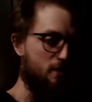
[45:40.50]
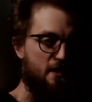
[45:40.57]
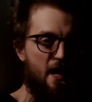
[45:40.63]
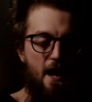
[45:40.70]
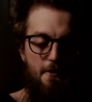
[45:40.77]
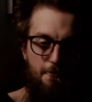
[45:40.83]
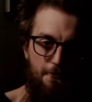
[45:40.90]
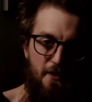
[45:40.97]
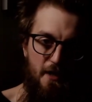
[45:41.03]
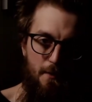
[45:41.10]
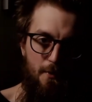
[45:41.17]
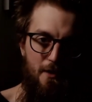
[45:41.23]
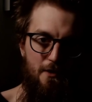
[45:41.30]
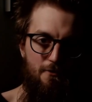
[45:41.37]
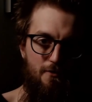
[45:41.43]
have
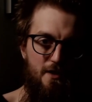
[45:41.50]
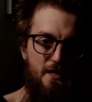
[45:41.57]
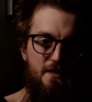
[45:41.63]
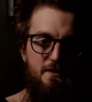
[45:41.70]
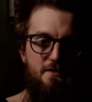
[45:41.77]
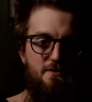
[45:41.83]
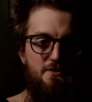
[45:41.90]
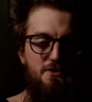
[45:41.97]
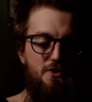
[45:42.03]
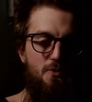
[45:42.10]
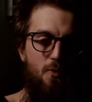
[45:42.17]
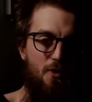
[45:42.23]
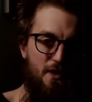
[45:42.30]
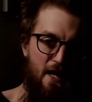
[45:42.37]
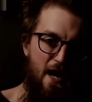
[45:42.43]
fingerprint readers? Do you
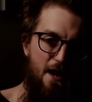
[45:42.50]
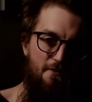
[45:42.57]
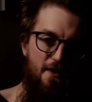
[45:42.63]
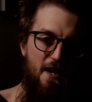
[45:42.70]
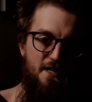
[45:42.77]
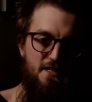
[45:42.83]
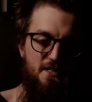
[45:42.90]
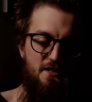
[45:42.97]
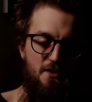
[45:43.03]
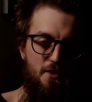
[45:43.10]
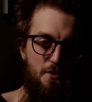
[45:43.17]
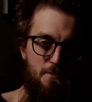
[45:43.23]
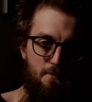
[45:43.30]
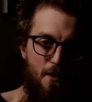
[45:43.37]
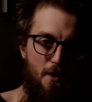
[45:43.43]
want to have access to
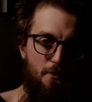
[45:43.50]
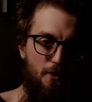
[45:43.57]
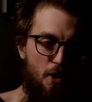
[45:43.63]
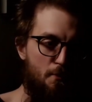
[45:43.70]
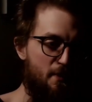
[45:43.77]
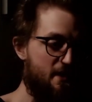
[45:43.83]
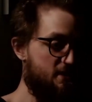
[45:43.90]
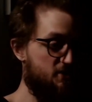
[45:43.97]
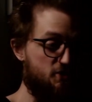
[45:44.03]
those pogo pins?